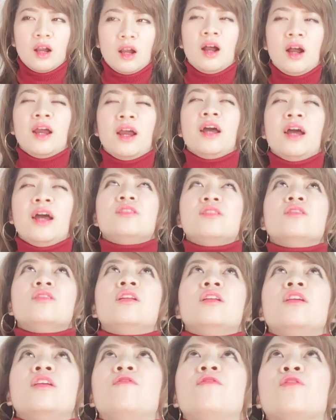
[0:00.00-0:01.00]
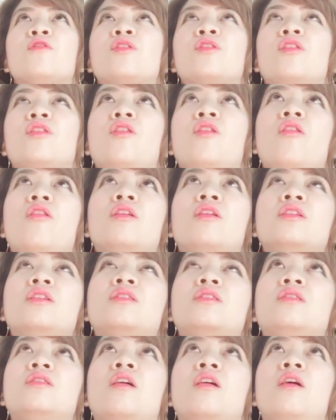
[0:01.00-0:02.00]
I had to, like, for the
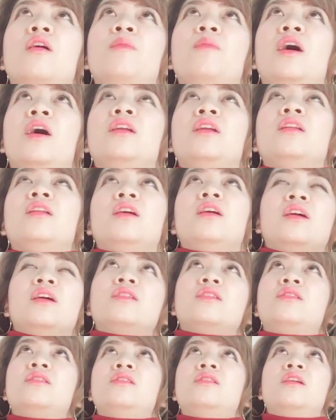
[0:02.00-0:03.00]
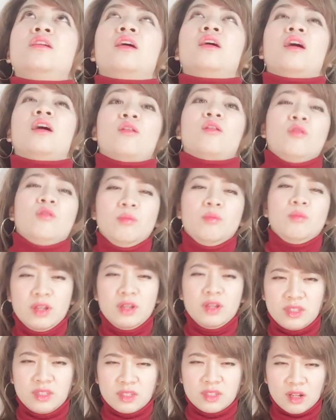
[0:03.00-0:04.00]
longest time, I had to, like, stick out my
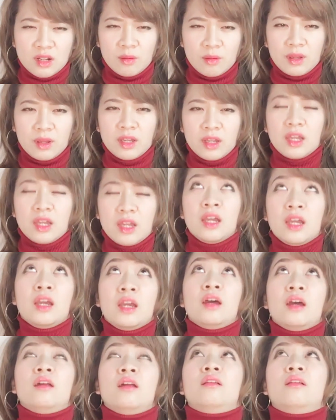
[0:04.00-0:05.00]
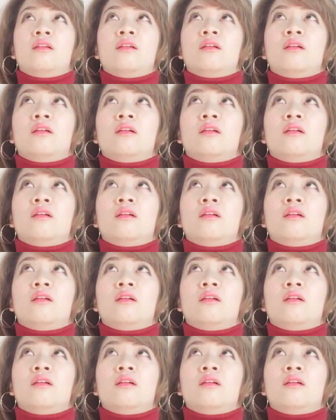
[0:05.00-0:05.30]
stomach and